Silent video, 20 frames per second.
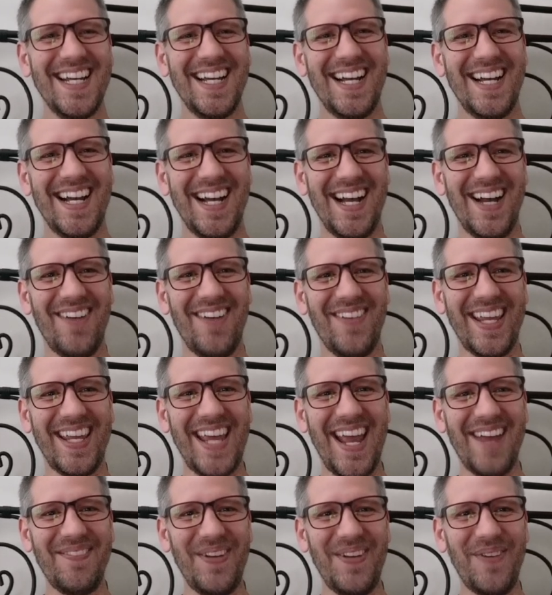
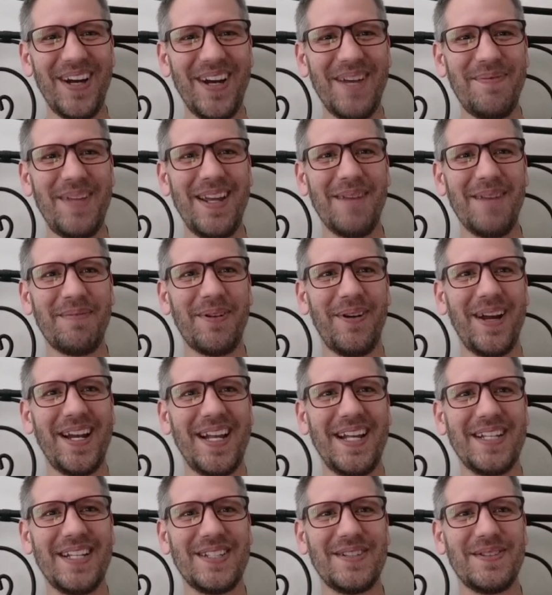Again, we want to be
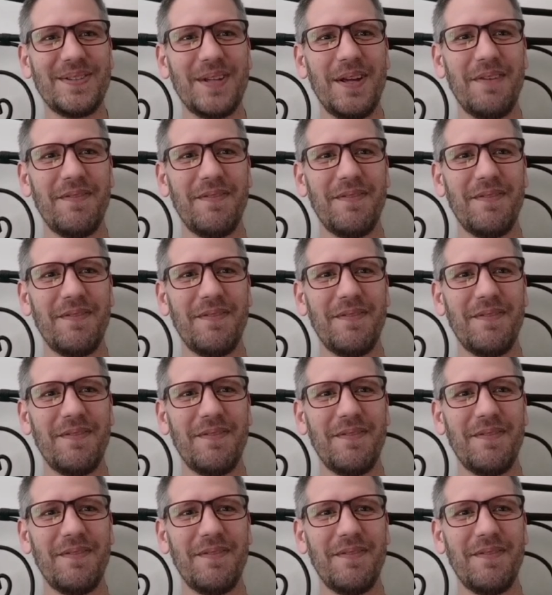upgrading as